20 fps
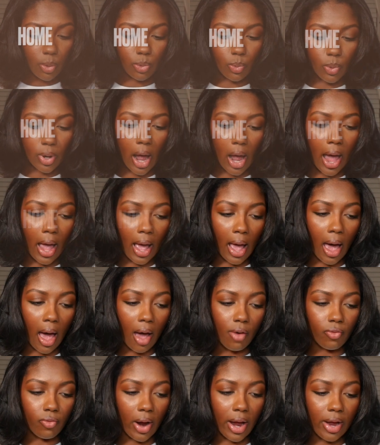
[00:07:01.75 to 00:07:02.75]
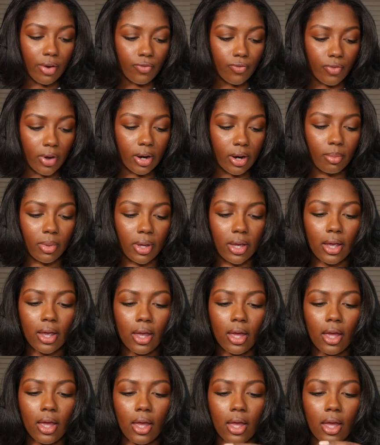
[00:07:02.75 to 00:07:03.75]
with what I have right in front of
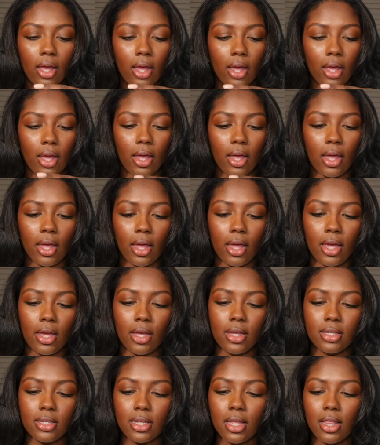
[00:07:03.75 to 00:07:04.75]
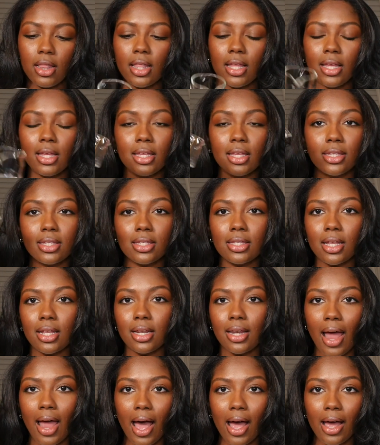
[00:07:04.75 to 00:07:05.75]
me is this
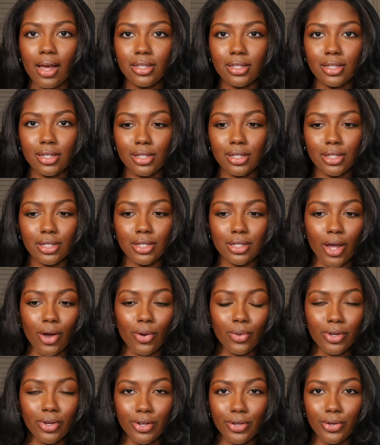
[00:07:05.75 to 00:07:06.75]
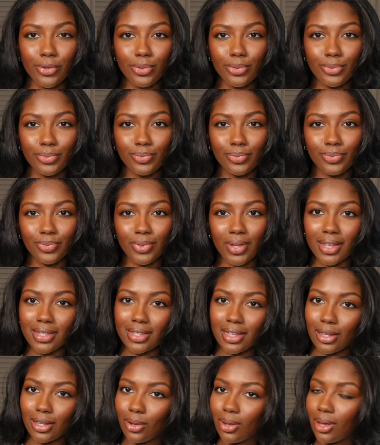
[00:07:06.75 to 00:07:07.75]
not so cute
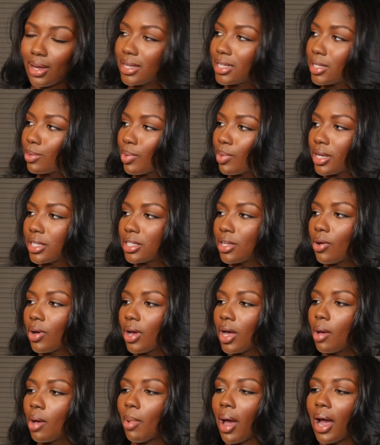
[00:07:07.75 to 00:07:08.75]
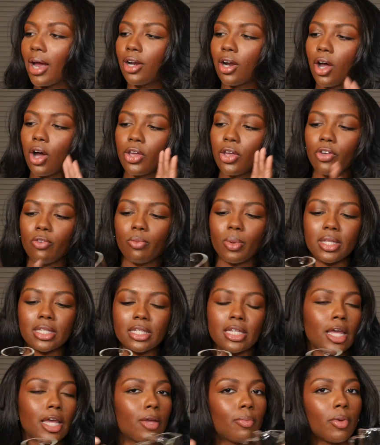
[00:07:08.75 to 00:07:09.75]
it's a little espresso cup i know you've been
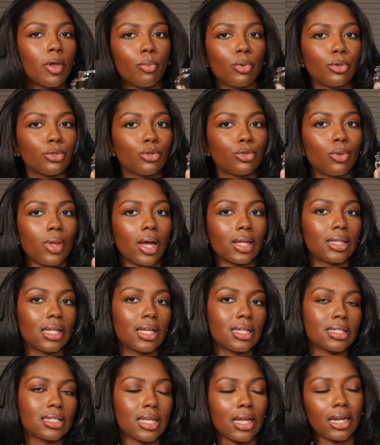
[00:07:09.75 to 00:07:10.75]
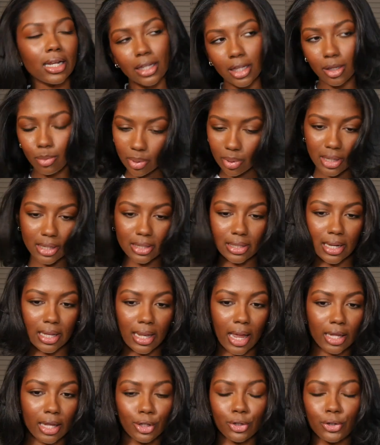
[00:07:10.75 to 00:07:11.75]
seeing people do like the aesthetically pleasing
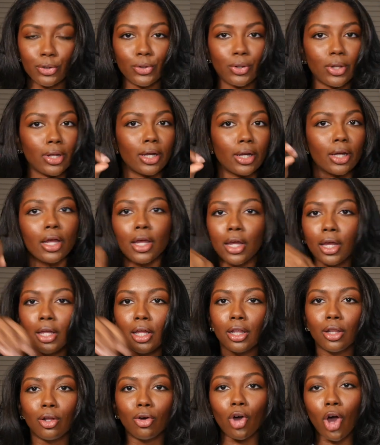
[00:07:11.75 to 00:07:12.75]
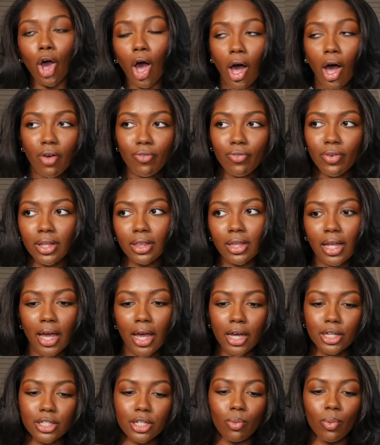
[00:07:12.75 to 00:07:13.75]
like little like little coffee
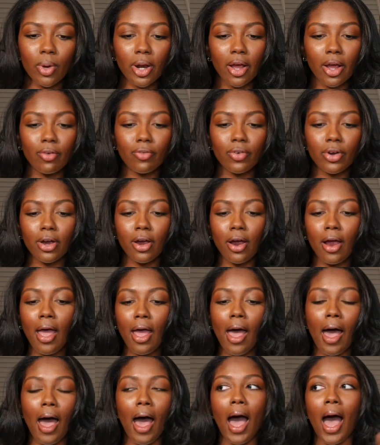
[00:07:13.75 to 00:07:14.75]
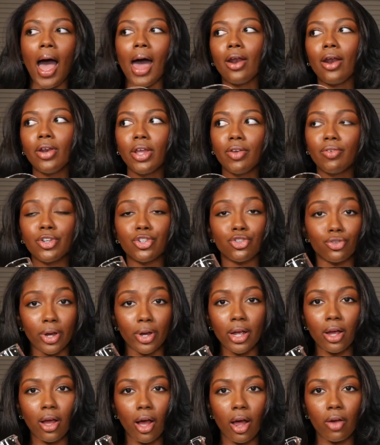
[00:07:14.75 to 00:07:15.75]
things or whatever I don't even
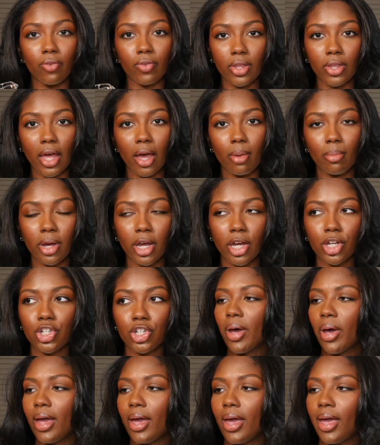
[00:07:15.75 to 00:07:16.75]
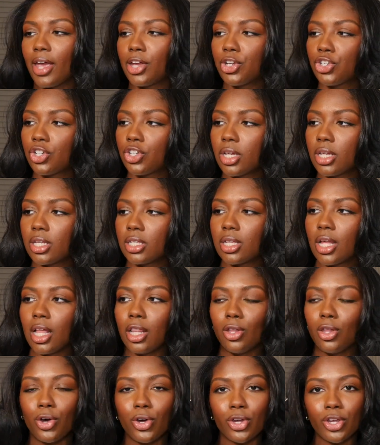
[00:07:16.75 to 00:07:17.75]
drink coffee that much, but it's just a
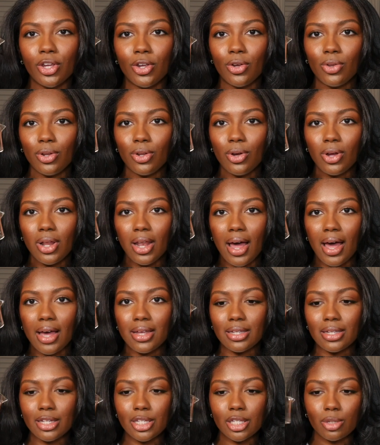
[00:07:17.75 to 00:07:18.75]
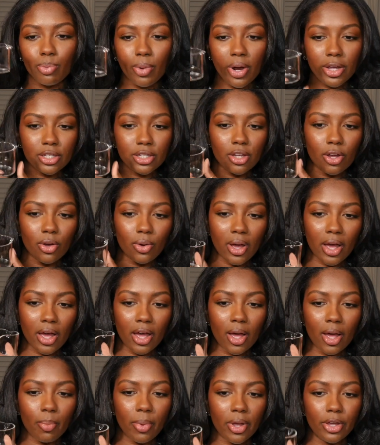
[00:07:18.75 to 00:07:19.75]
little cute little glass espresso
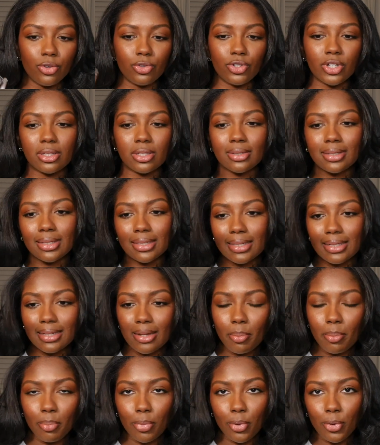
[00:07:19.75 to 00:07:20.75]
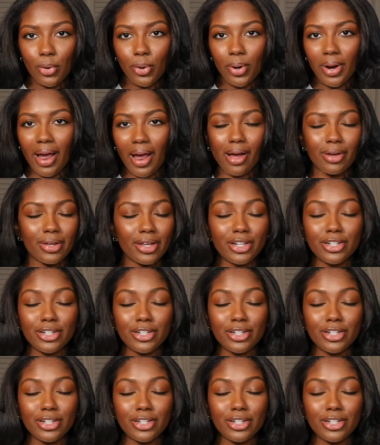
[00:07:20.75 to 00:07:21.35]
cup and you just pour it out.